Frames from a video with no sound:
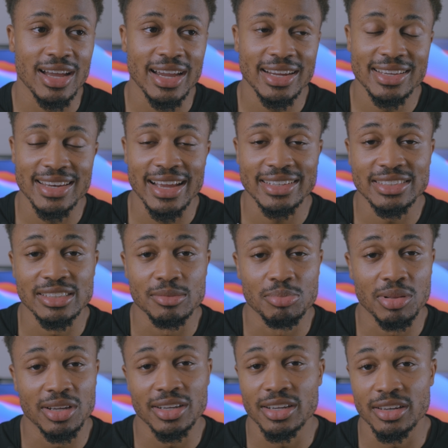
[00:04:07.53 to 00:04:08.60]
I can actually
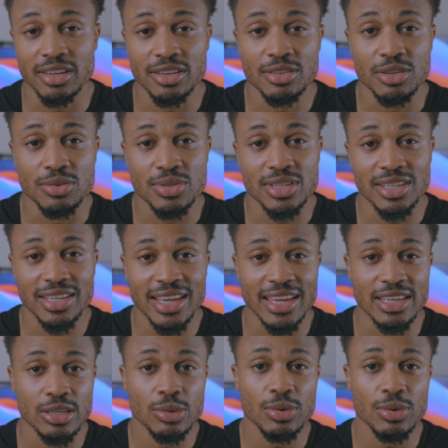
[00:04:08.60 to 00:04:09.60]
plug it in using a